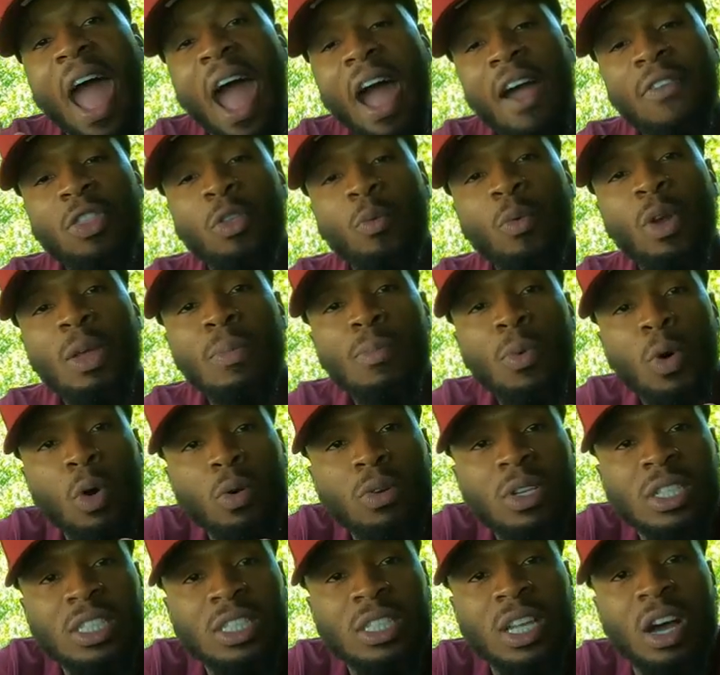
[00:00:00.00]
After we
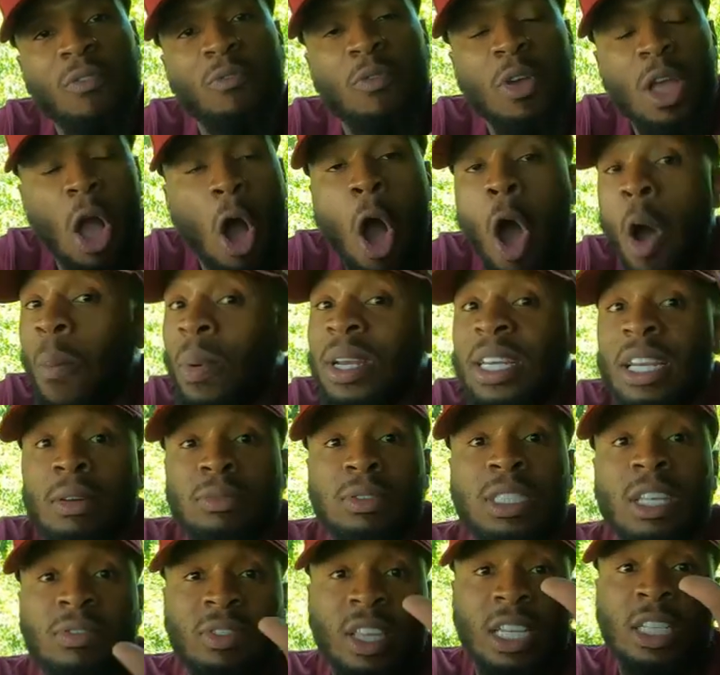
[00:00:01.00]
moved the stuff, we all we
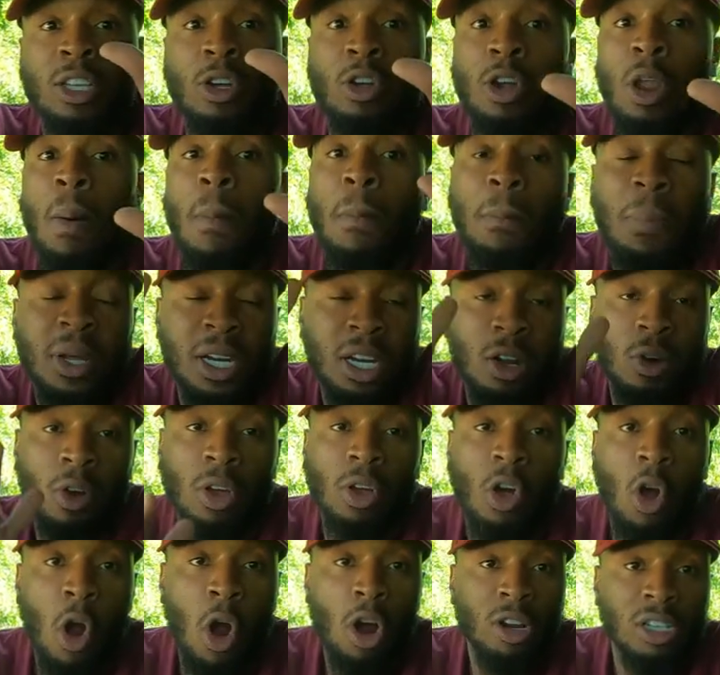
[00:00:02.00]
did was lift that donut, put it
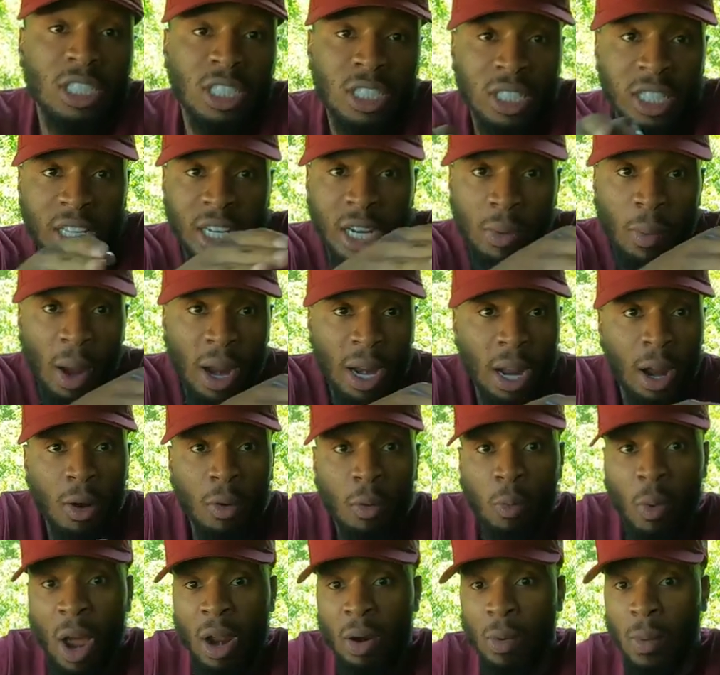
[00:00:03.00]
on the cart, slid it right
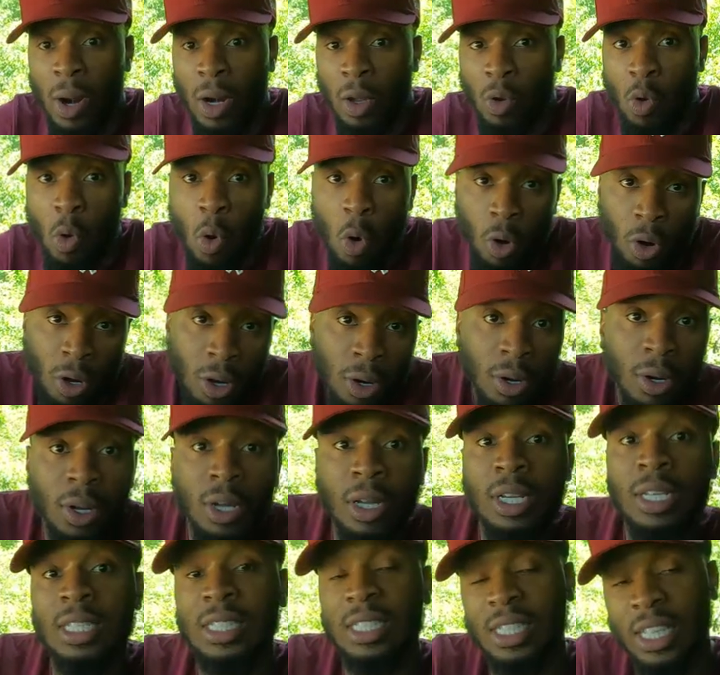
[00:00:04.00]
out, right around the corner,
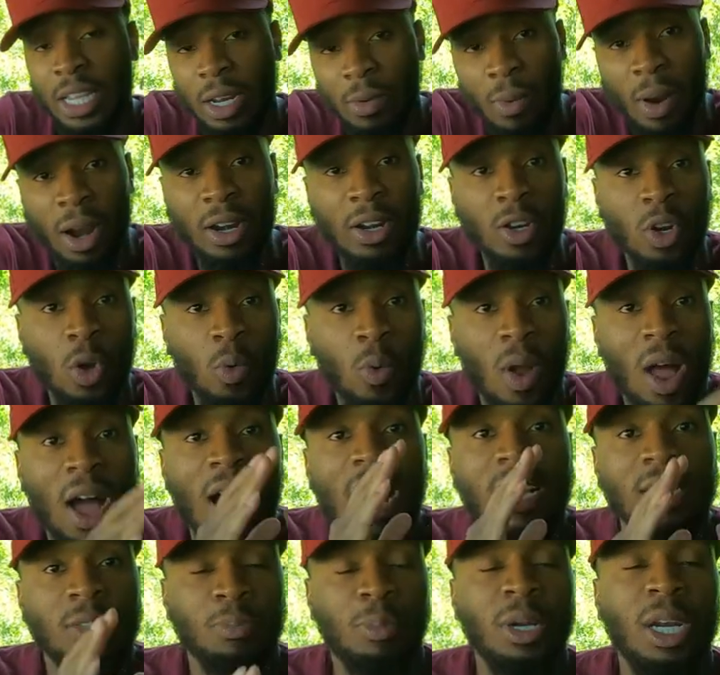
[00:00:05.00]
slid it right in the
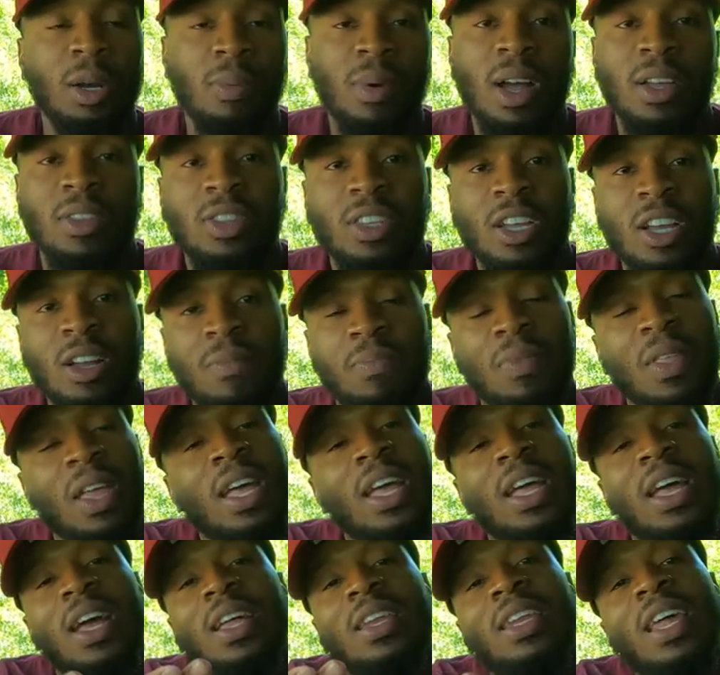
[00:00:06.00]
garage, put it right there.
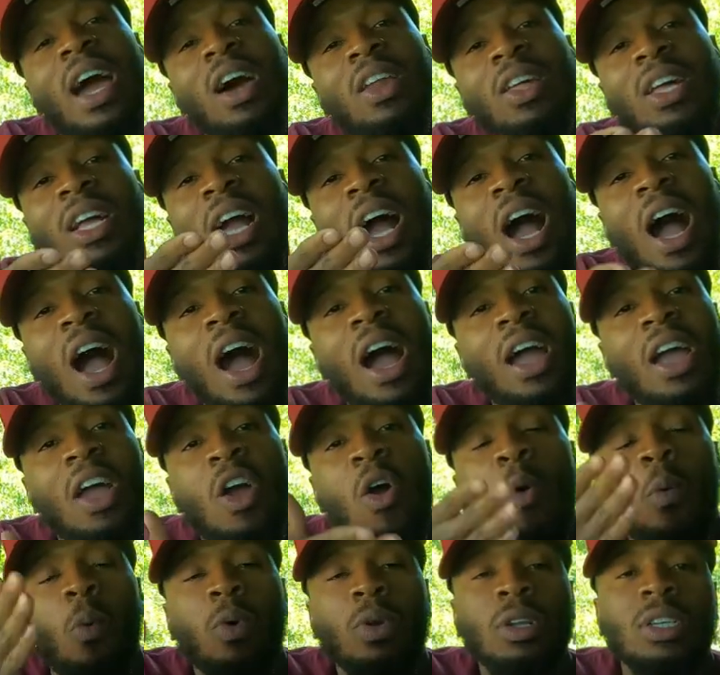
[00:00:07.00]
Now the guy
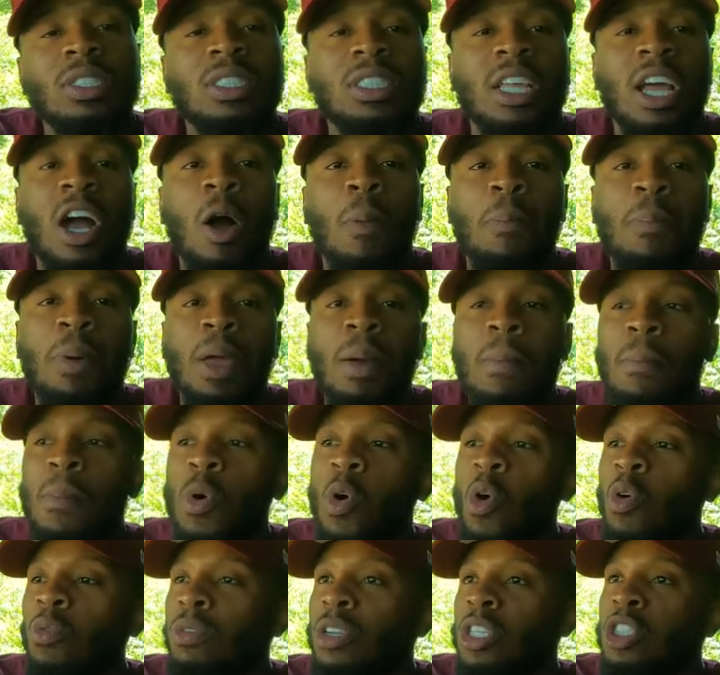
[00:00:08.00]
wants us to help him
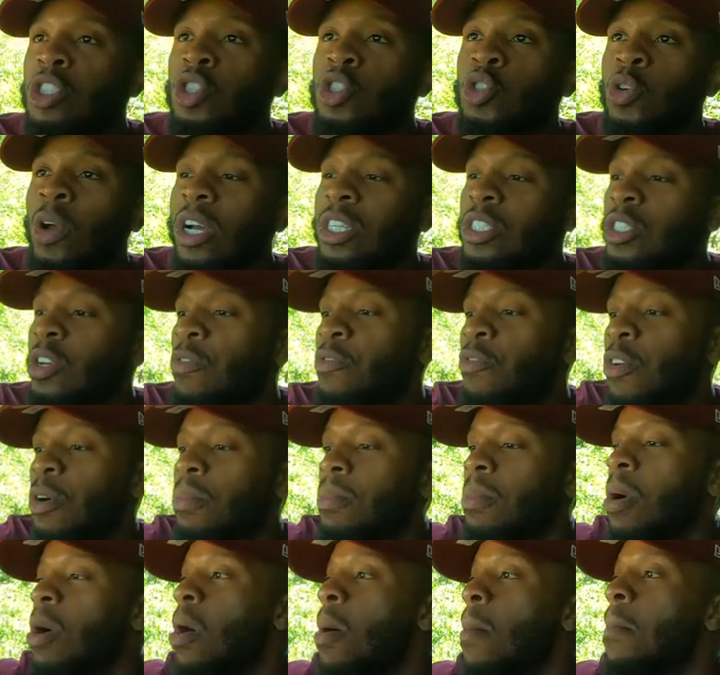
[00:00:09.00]
move this dresser
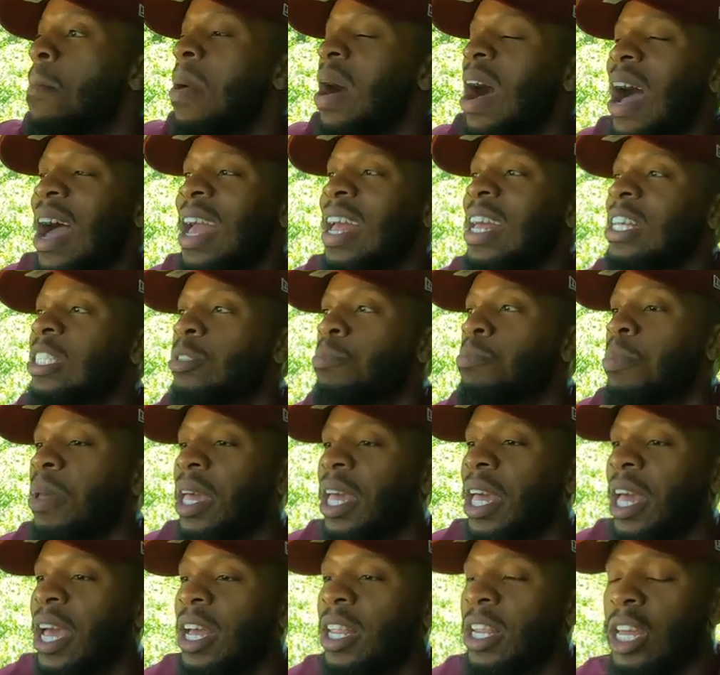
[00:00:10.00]
from by his
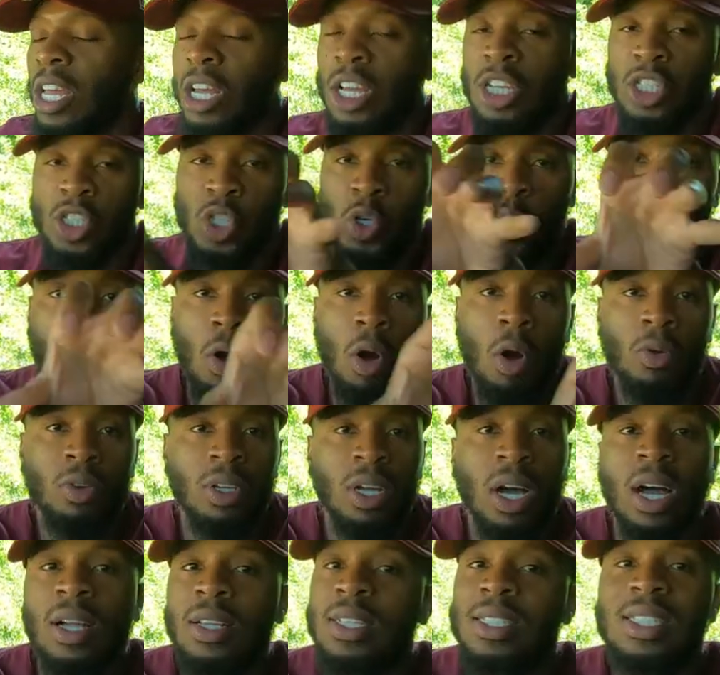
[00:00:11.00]
bed to
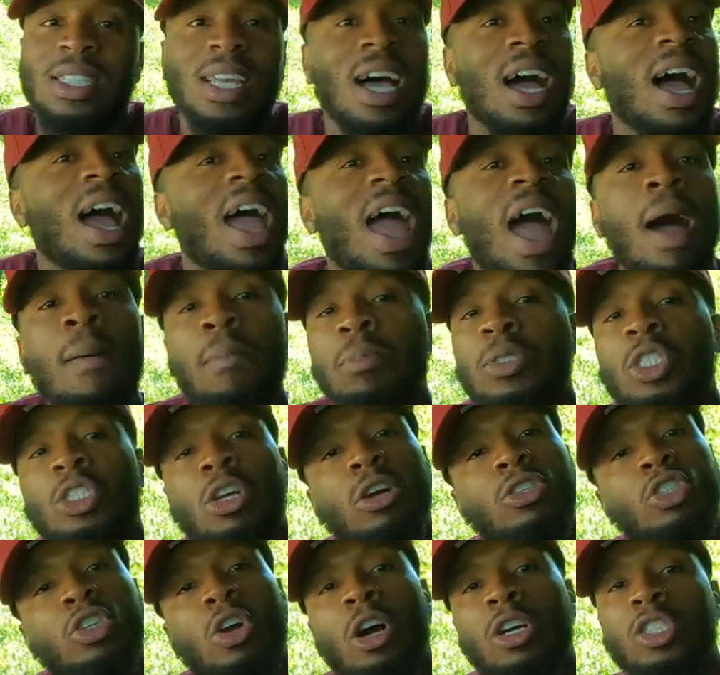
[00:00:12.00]
on the other side. I'm gonna
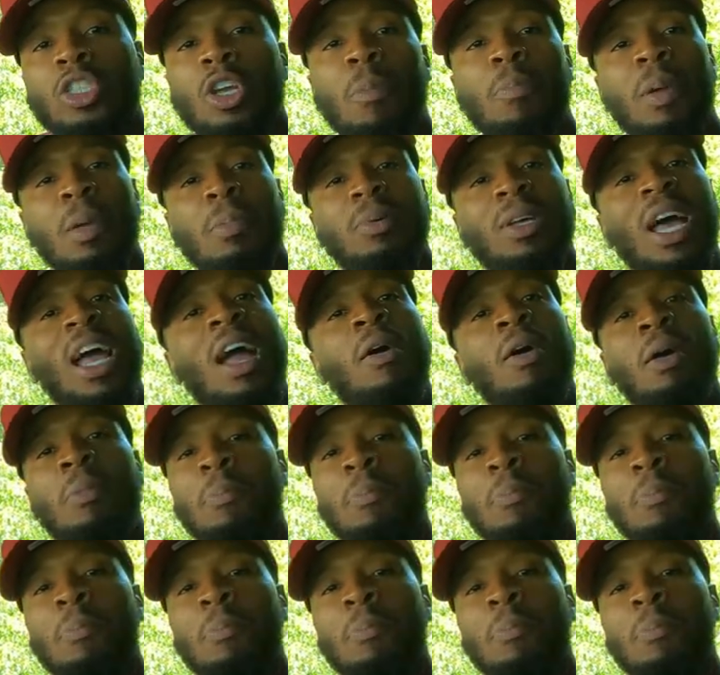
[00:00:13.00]
start charging y'all people.